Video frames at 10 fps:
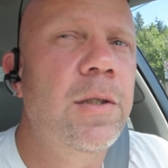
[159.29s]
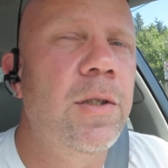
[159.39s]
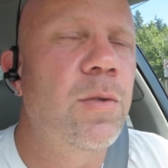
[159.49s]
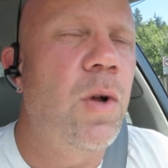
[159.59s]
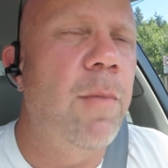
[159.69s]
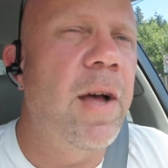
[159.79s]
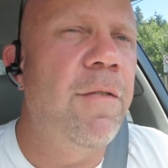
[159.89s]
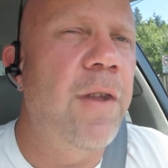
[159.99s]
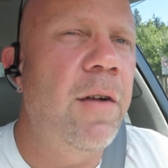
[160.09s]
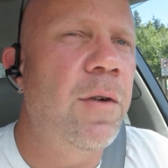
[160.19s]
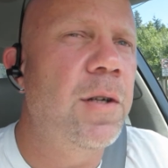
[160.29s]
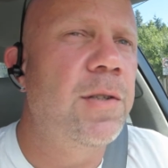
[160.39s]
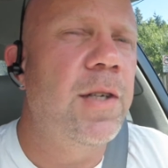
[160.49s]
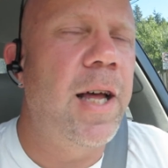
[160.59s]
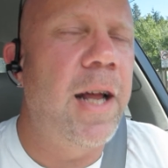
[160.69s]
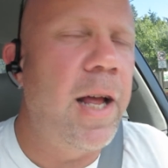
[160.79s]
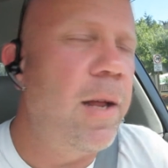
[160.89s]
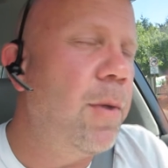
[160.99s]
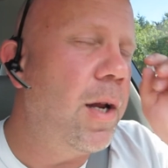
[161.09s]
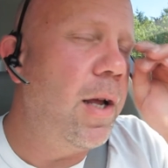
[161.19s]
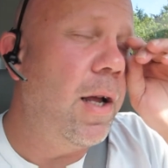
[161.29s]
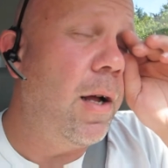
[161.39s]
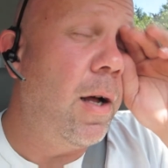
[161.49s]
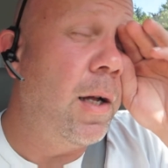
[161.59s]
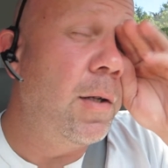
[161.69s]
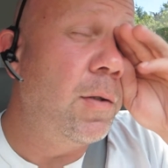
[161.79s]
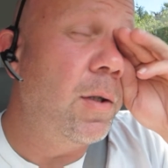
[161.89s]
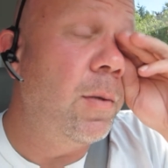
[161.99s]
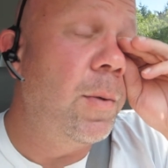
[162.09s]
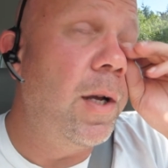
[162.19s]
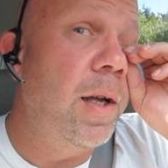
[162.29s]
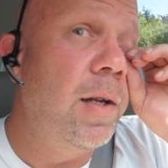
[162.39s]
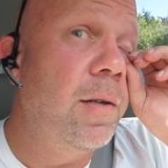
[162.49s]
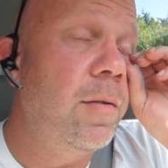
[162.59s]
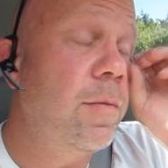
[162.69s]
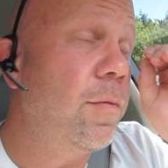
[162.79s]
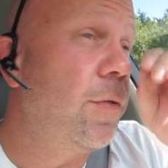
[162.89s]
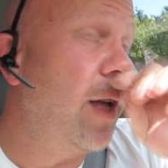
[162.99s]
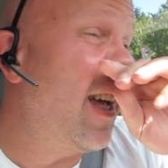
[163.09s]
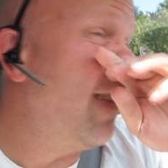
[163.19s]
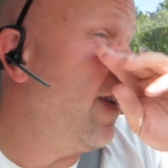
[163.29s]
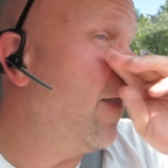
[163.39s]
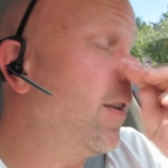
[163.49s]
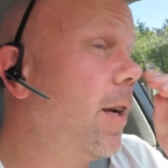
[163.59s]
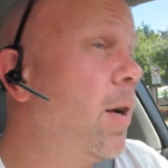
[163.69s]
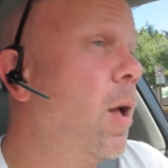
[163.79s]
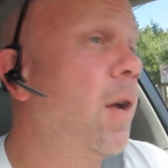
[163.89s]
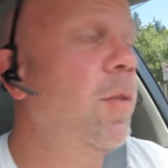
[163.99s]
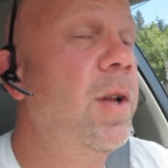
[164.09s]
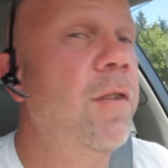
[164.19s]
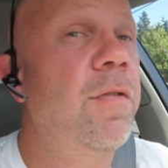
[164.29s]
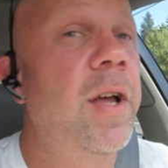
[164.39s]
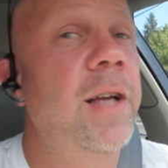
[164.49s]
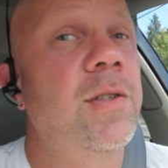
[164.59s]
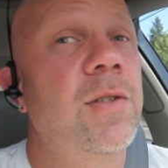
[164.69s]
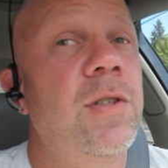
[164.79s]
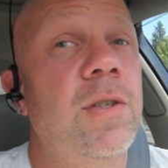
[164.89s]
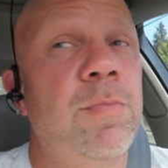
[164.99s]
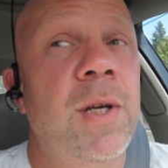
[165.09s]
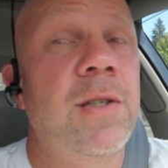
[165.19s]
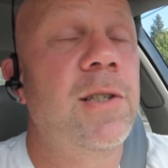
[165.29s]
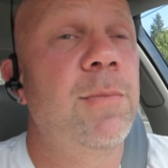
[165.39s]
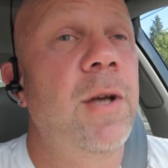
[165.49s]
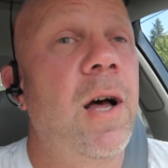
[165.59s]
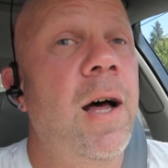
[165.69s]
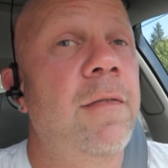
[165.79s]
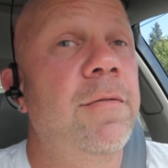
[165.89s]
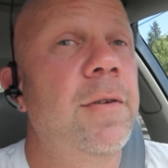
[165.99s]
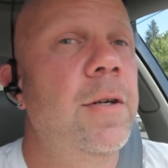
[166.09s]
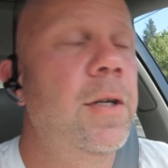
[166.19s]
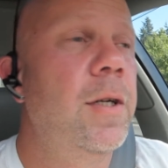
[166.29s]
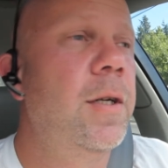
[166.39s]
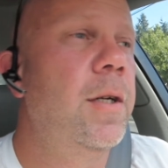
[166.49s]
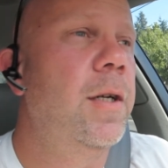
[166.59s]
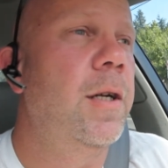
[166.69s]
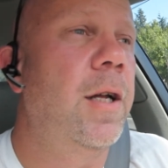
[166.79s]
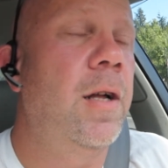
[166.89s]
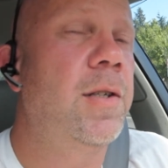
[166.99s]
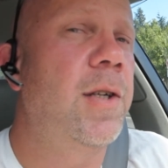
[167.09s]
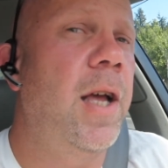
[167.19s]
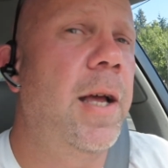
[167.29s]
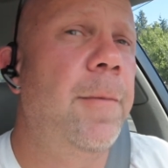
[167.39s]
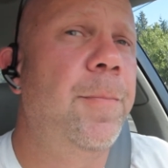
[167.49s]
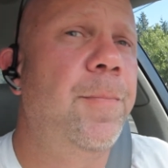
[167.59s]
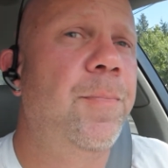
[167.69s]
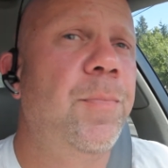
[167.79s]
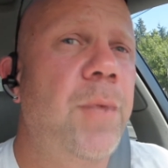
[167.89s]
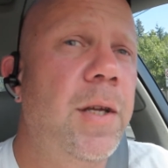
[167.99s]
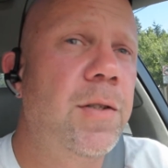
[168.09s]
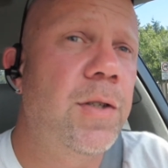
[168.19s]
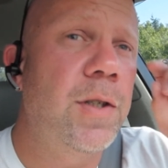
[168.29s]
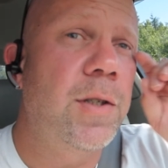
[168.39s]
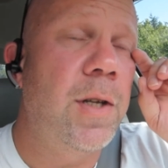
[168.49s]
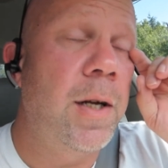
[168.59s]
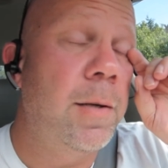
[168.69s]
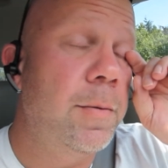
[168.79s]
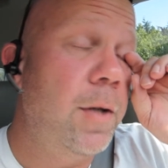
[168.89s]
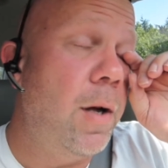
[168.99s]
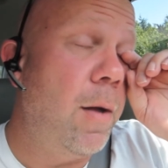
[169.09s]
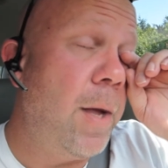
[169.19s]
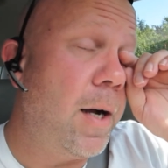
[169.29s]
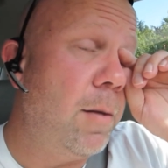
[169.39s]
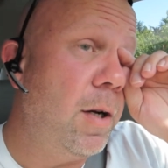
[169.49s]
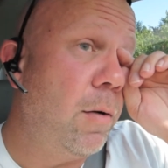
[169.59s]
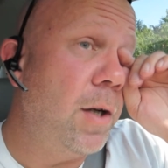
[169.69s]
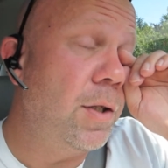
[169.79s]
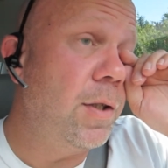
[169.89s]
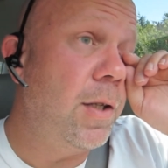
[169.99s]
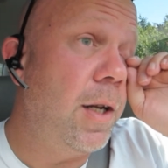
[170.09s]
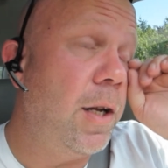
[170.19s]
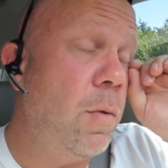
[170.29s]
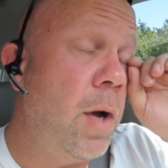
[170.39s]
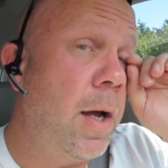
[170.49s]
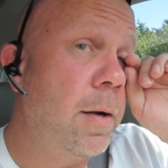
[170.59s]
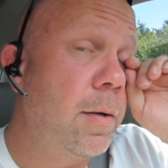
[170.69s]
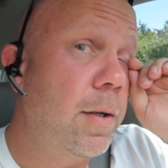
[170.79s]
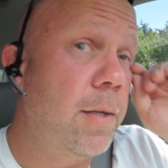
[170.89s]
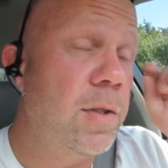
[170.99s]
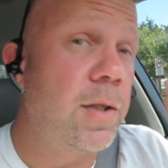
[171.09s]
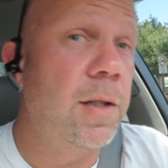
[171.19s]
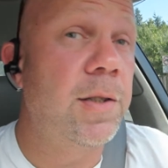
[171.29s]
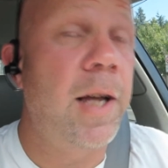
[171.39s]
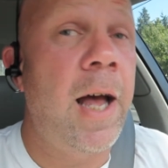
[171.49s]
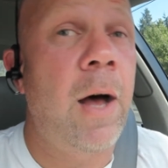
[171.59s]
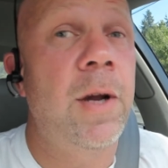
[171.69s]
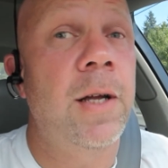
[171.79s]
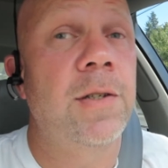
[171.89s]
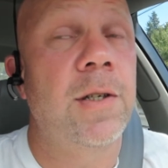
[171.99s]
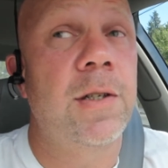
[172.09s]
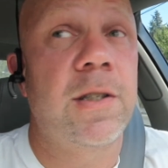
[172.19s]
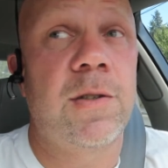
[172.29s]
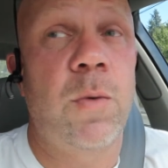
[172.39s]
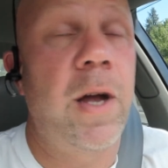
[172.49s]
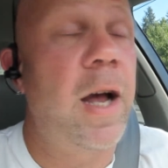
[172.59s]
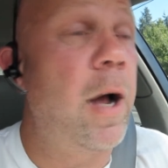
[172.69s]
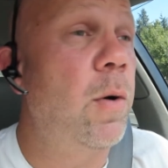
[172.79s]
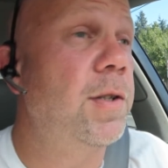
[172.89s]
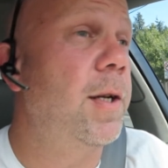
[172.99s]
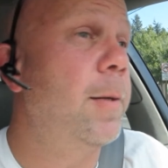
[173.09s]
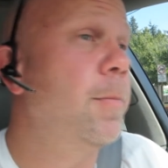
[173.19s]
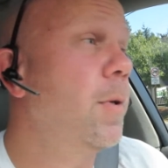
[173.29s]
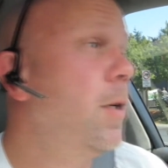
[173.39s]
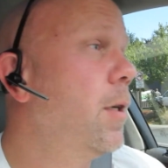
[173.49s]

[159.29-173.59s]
She's one of my favorites out of anybody on YouTube, and for that family to call everybody fakes just pisses me off. And I'll say it. It's just, uh, you know, I'm not going to be gracious in any way. I'm just going to say how it is because it's the way I always am.